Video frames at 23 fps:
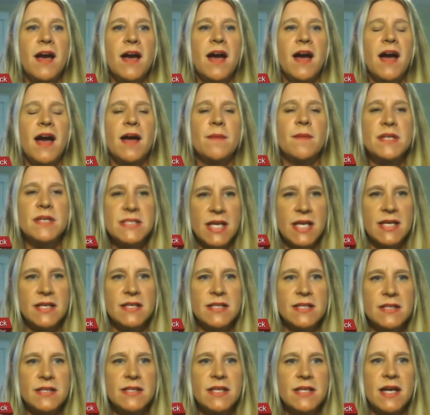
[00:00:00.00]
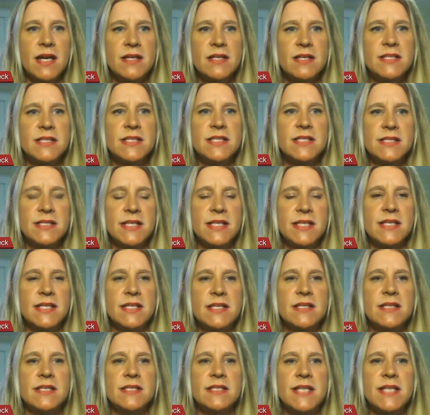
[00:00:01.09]
I'm excited to
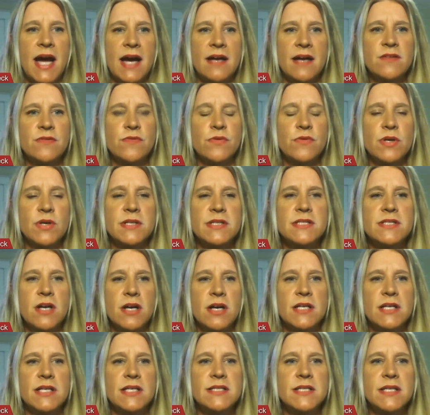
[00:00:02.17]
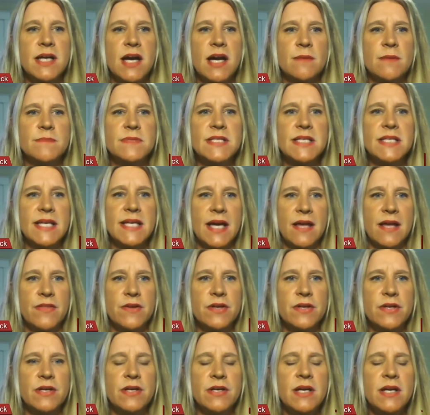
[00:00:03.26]
see the task force starting to come
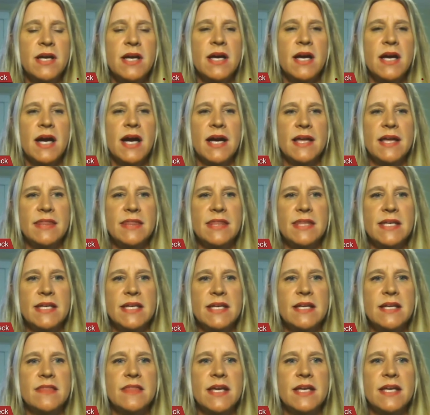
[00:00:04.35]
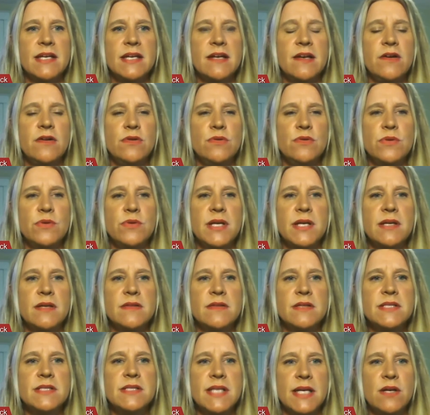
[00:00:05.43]
together. I think that including
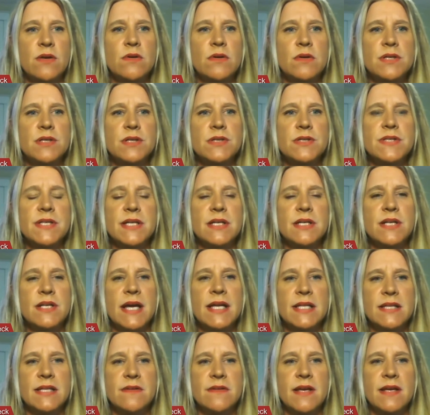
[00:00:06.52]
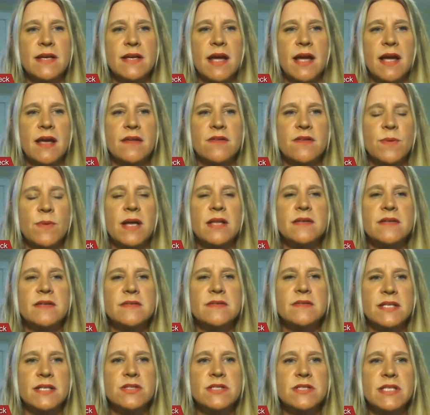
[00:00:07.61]
stakeholders and, and as well as
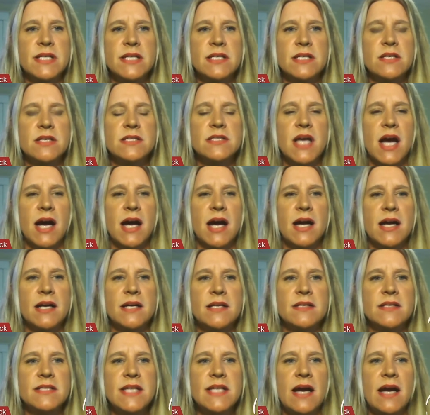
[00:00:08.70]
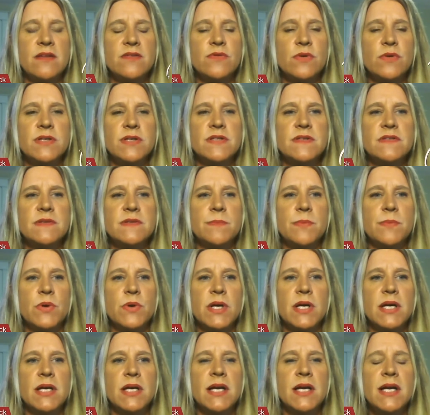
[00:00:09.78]
legislators on the task force is
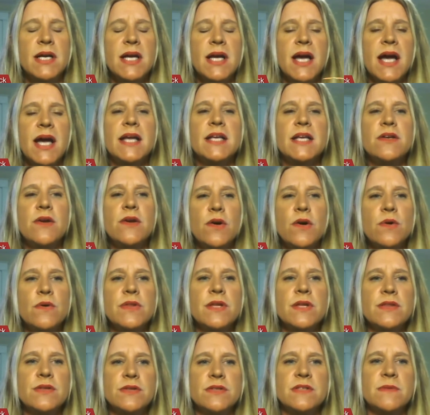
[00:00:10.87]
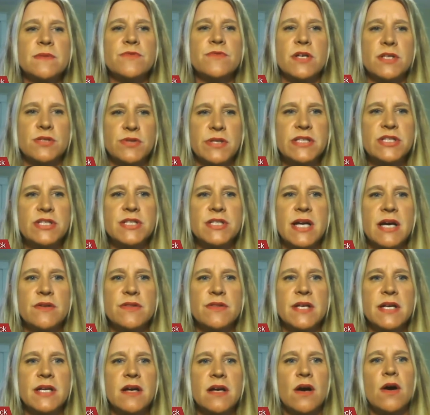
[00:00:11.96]
important. I know that there's some frustration out
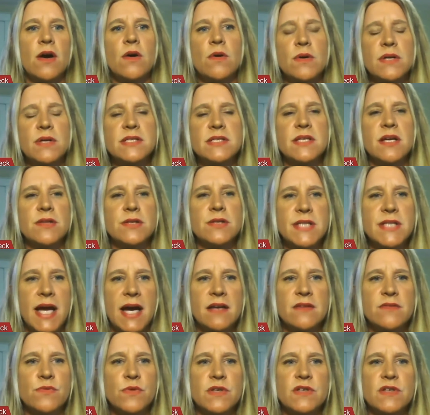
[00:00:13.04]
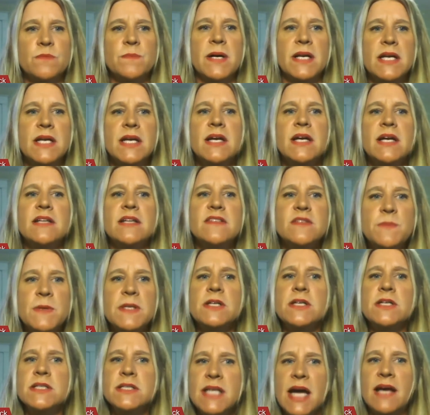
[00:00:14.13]
there. Oh, it's another task force, but the
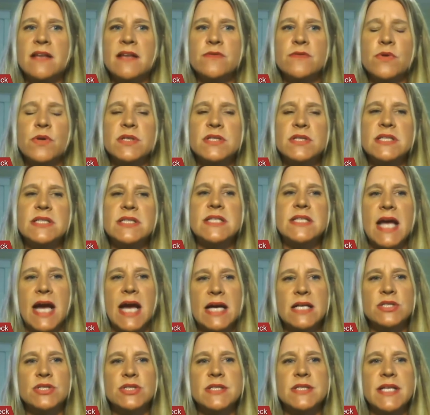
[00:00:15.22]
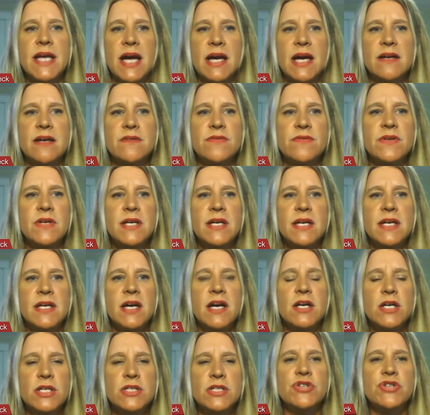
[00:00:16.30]
speakers' task forces actually have
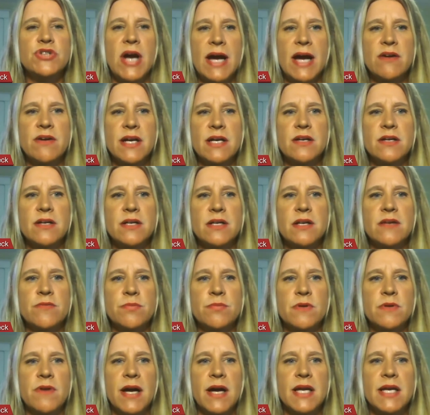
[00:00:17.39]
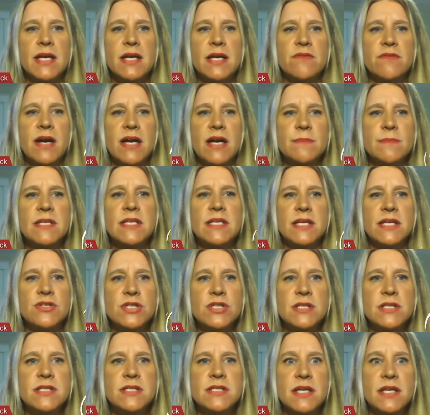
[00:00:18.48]
a good track record of providing
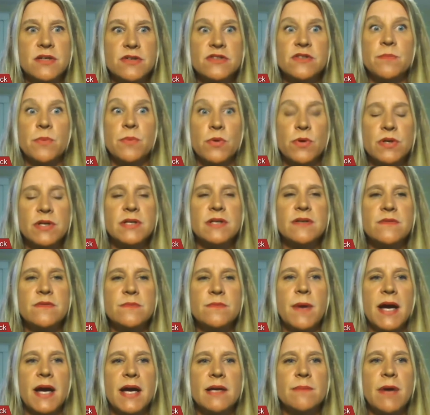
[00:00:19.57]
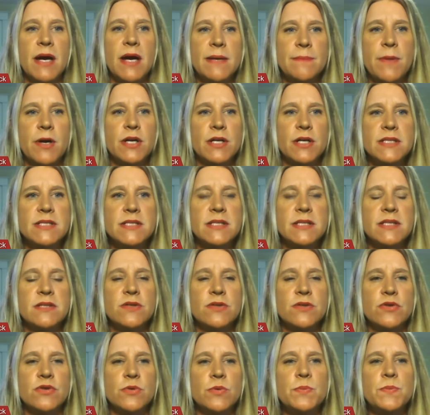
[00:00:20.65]
recommendations that are supported by bipartisan
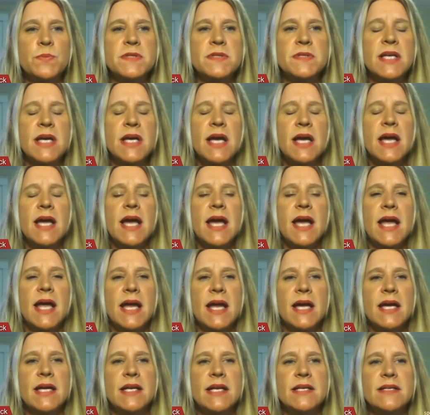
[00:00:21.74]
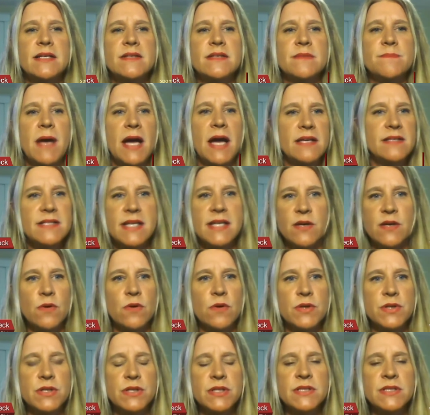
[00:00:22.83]
groups and by
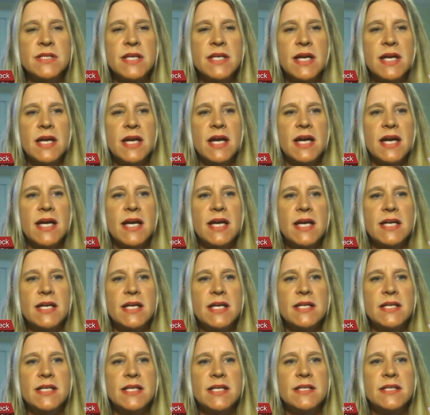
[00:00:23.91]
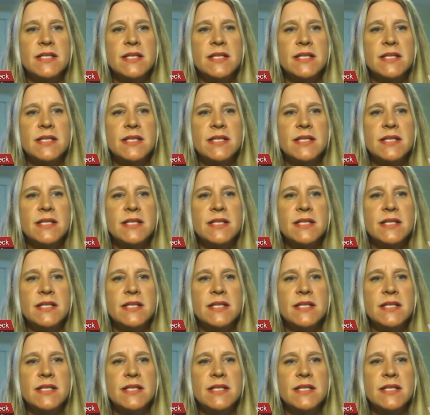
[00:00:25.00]
stakeholders. And